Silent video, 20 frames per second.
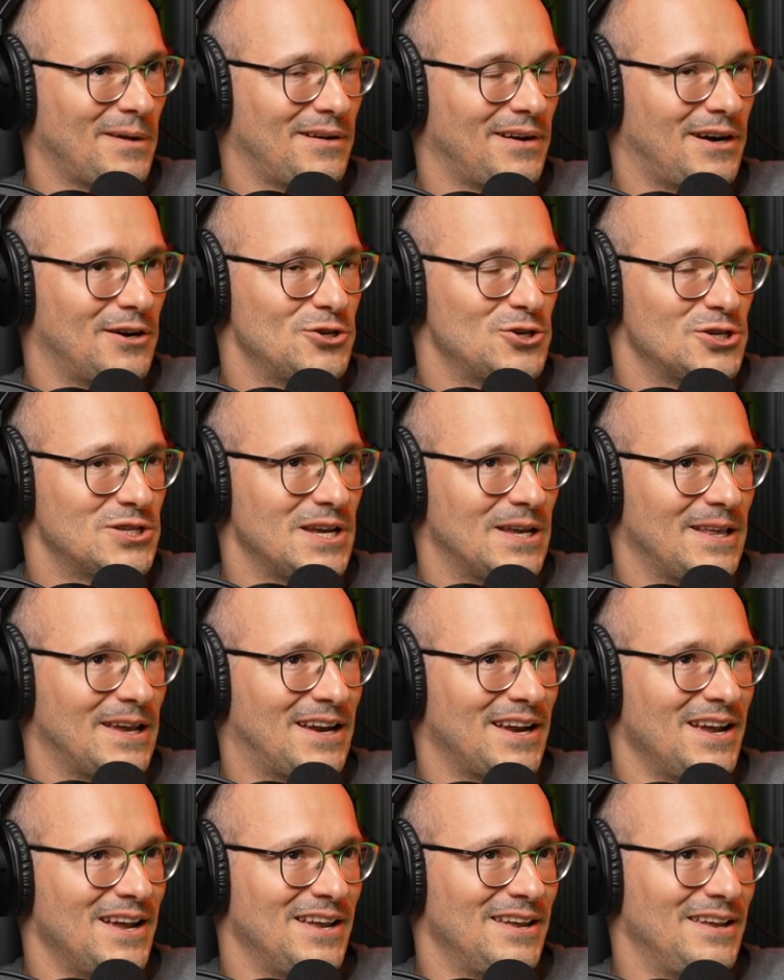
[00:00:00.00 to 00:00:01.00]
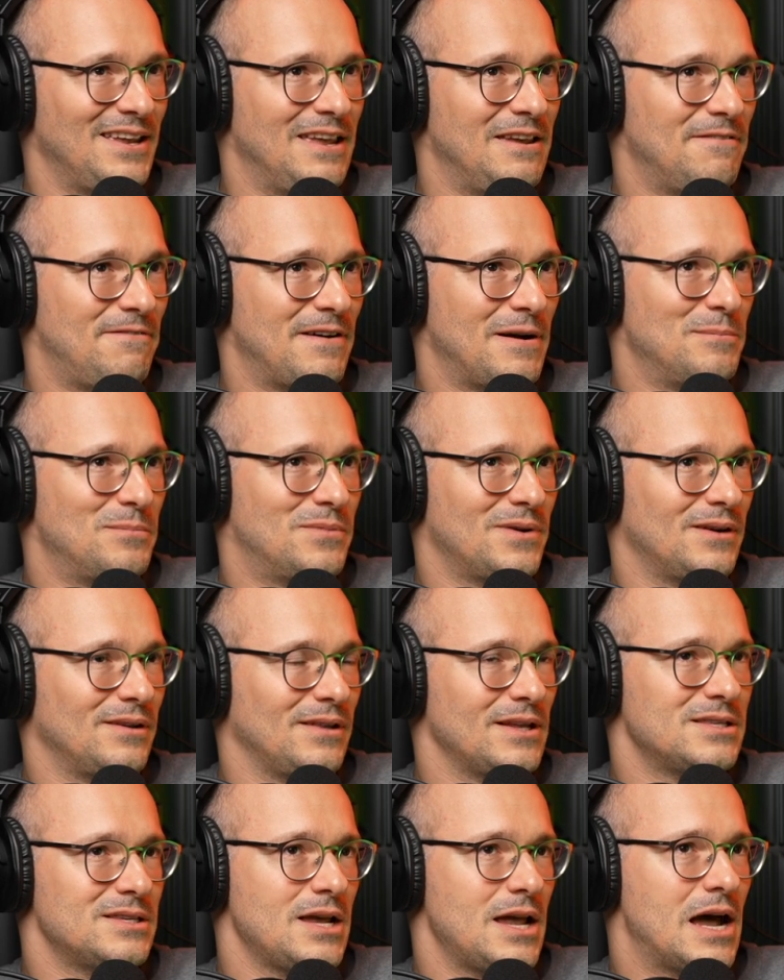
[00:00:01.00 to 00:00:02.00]
how should I say like if I'm,
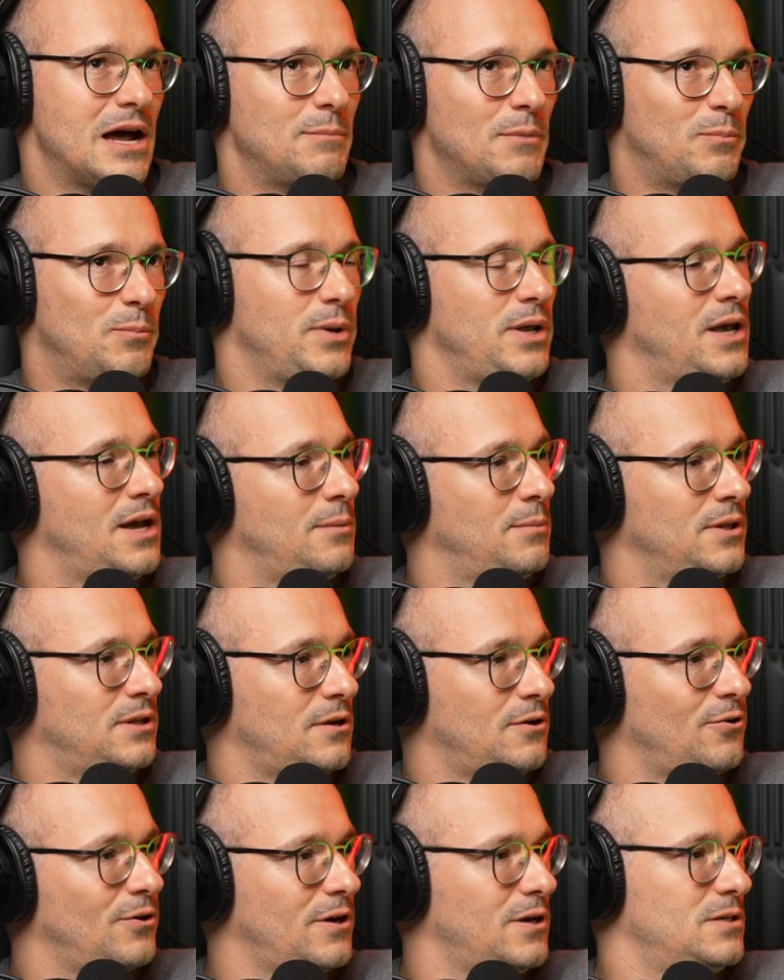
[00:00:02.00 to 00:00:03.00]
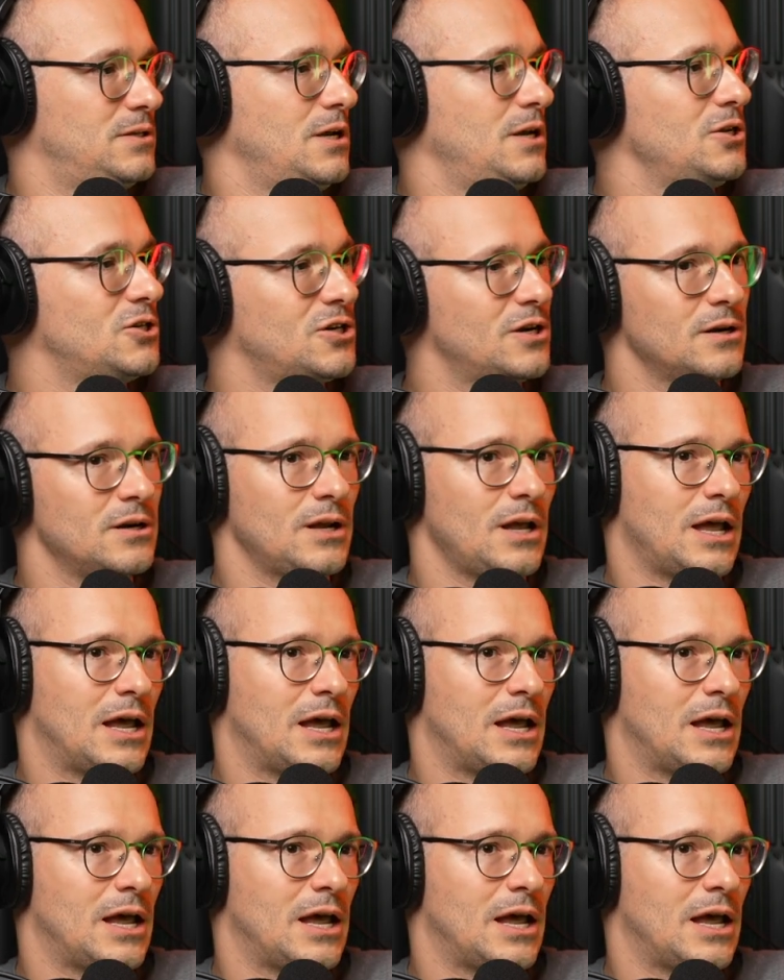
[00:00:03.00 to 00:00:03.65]
let's say I'm a PM at an organization